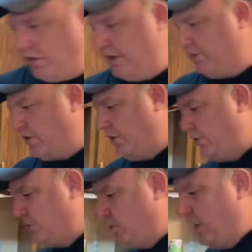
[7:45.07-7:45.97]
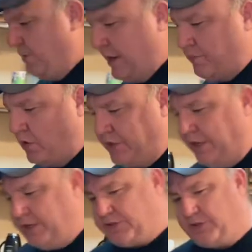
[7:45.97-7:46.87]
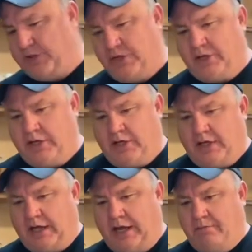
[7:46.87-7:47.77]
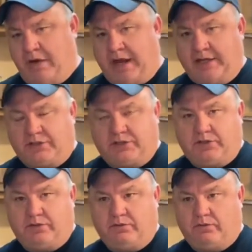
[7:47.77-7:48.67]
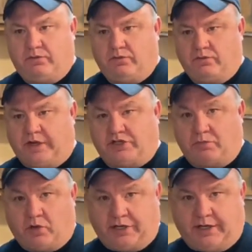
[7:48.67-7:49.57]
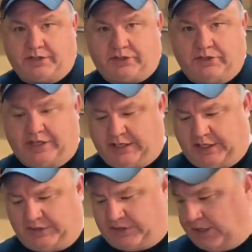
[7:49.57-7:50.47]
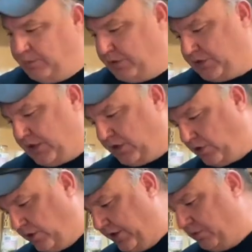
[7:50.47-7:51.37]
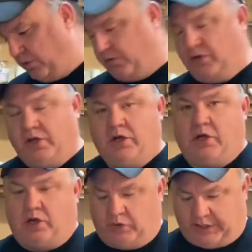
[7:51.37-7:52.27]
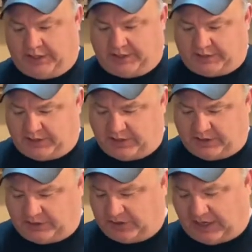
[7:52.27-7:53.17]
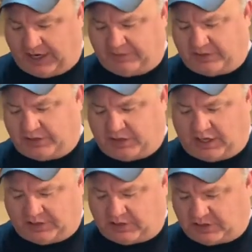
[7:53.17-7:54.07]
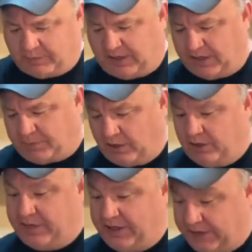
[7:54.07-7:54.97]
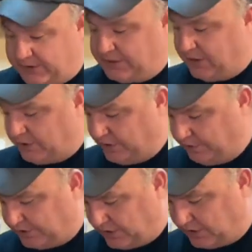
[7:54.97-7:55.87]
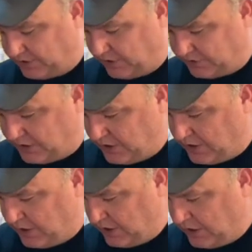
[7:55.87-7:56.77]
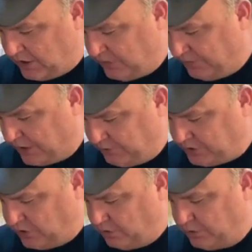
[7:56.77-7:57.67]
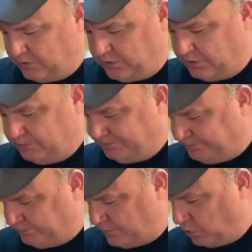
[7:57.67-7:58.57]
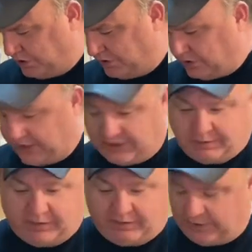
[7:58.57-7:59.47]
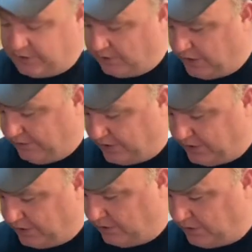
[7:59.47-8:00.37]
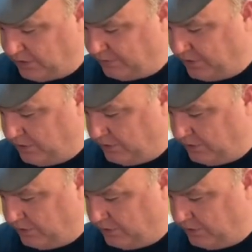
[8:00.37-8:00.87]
because the way Matt Martinez at Matt's Rancho Martinez did his is he put sour cream on his. And since I had this enchilada sauce I made up earlier that is sour cream enchilada sauce, I'm just going to, which this would actually be a really good gravy for your